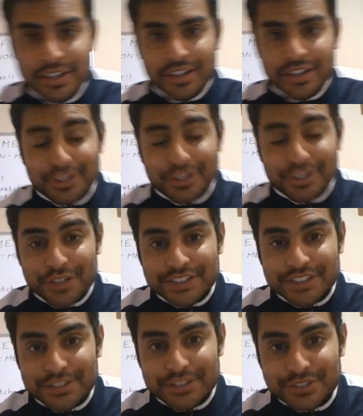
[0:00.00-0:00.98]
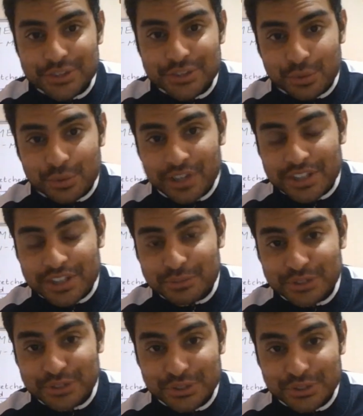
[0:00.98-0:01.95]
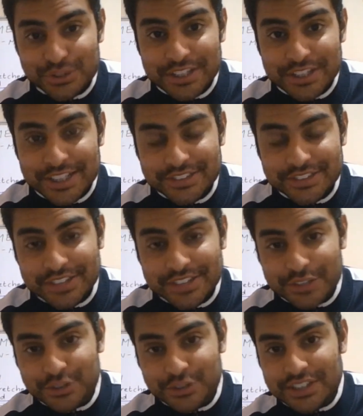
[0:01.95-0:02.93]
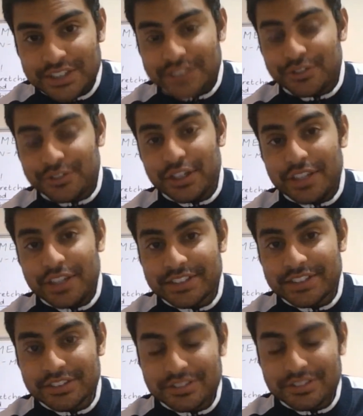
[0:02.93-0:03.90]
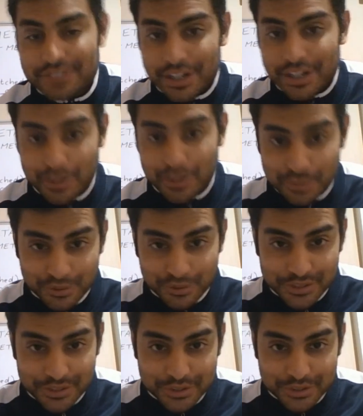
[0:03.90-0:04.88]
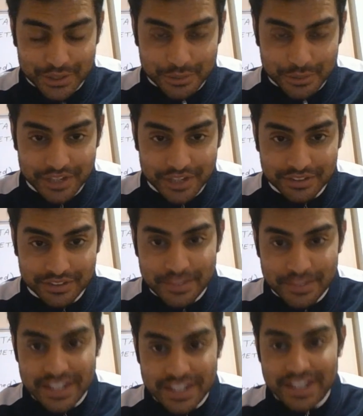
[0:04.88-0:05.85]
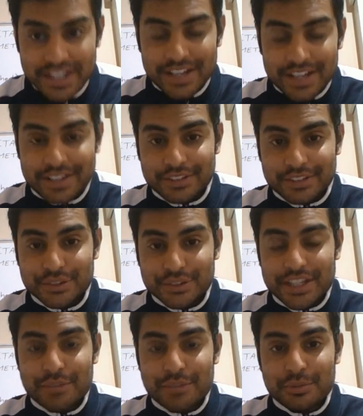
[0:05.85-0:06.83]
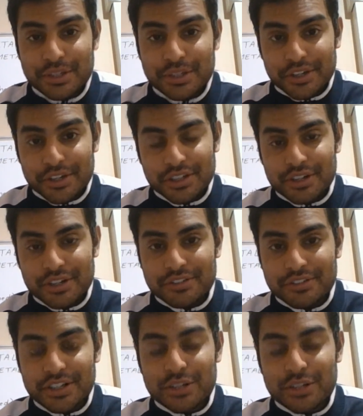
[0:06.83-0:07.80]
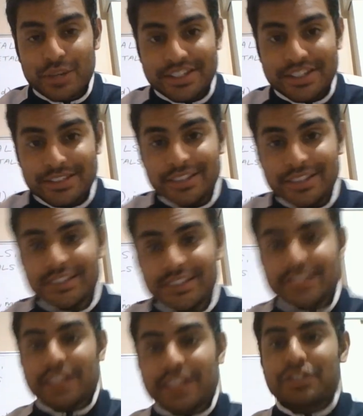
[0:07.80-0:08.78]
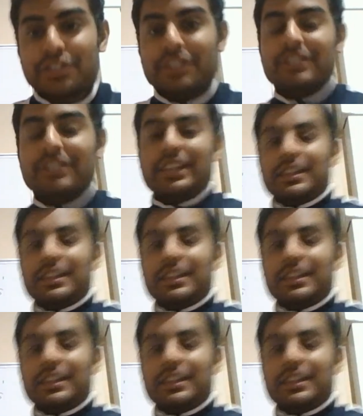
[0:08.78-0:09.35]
Hello grade 7s, welcome to today's natural science video lesson. I hope you all are doing well. And today we'll be going over quite an easy section,